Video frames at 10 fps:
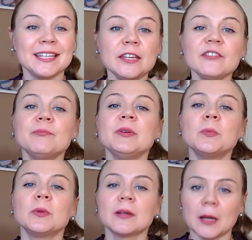Give
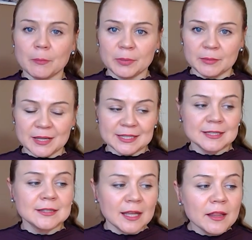people
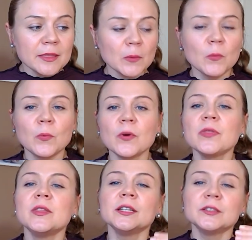compliments. Tell them
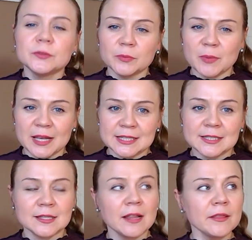what they do
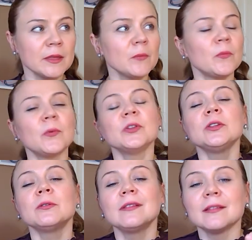best. Tell them
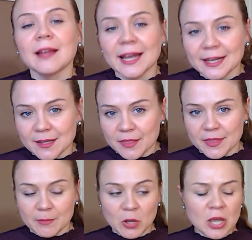what you like
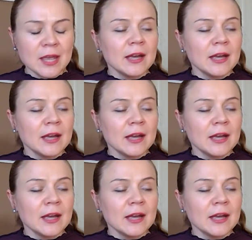in them.